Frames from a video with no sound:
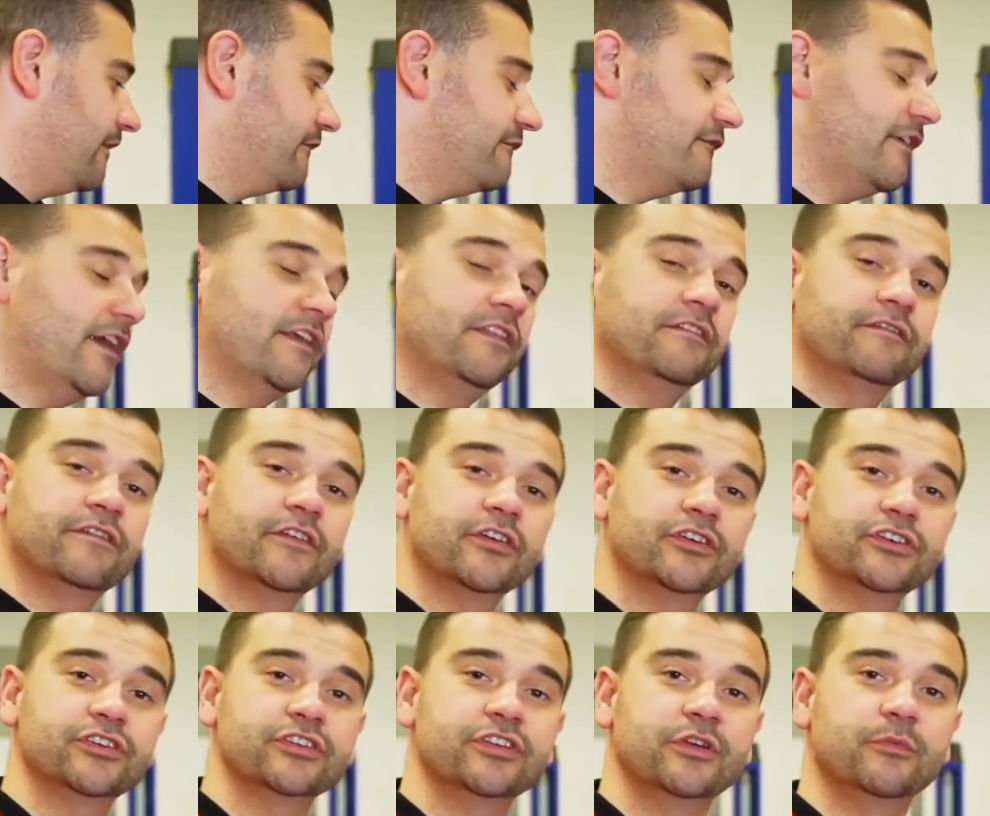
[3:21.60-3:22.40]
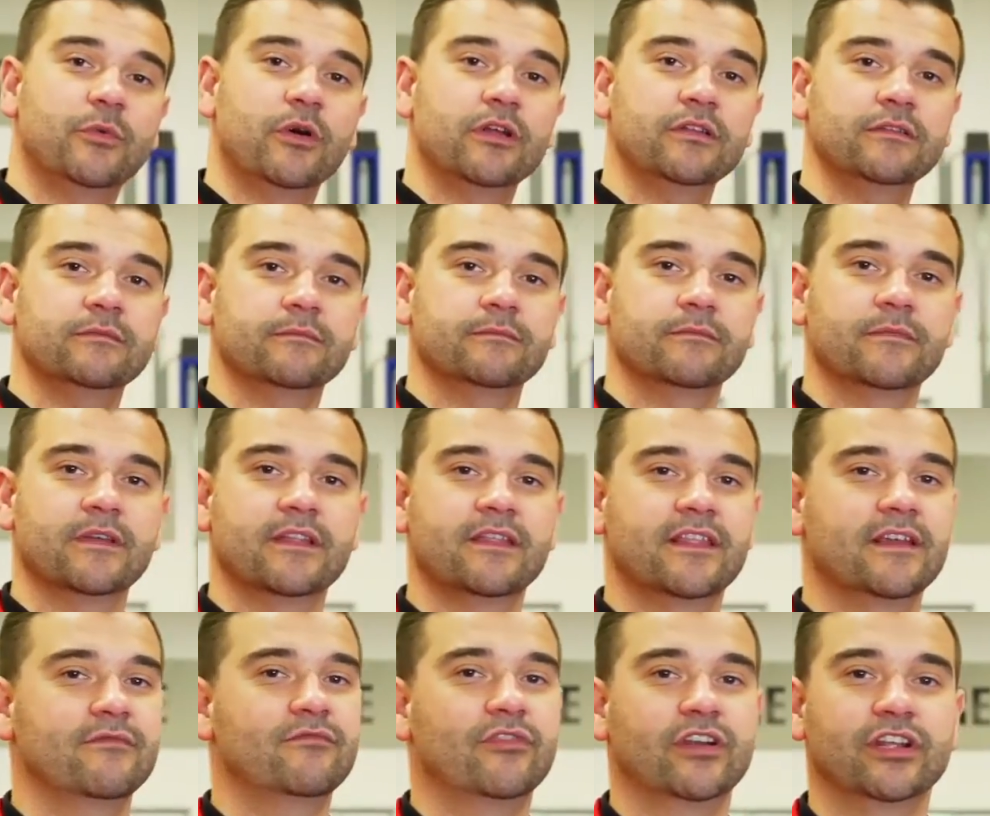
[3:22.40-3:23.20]
Find the function you want?
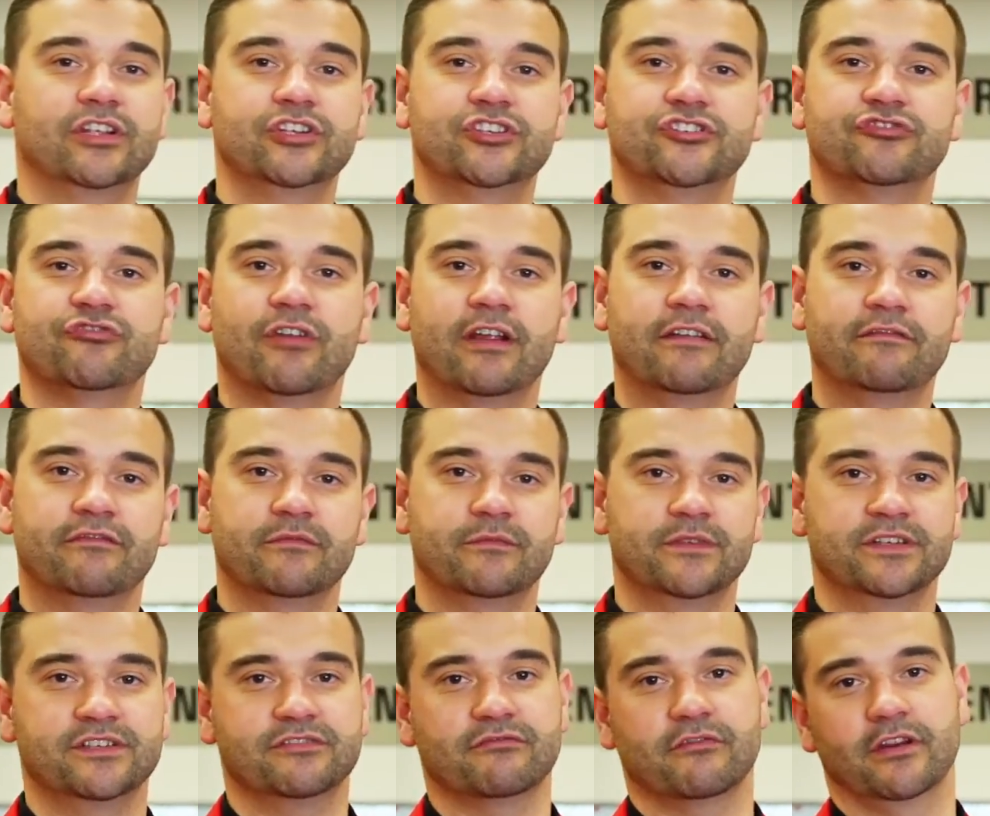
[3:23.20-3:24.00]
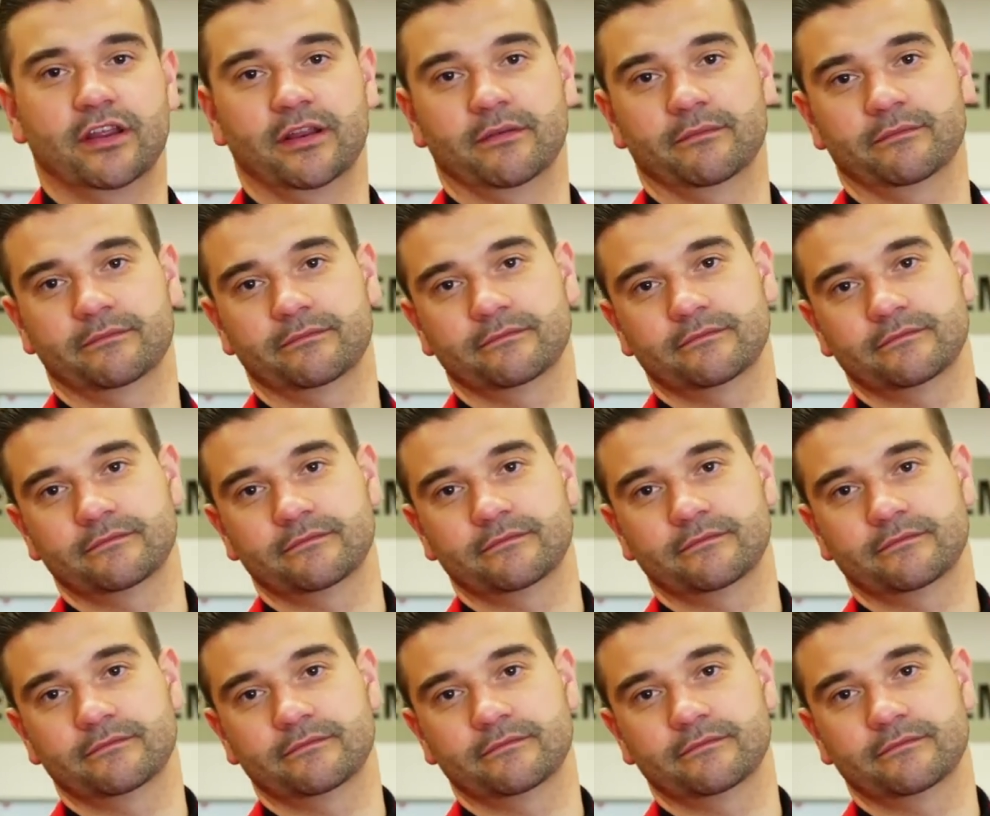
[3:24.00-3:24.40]
Then run it straight from the screen.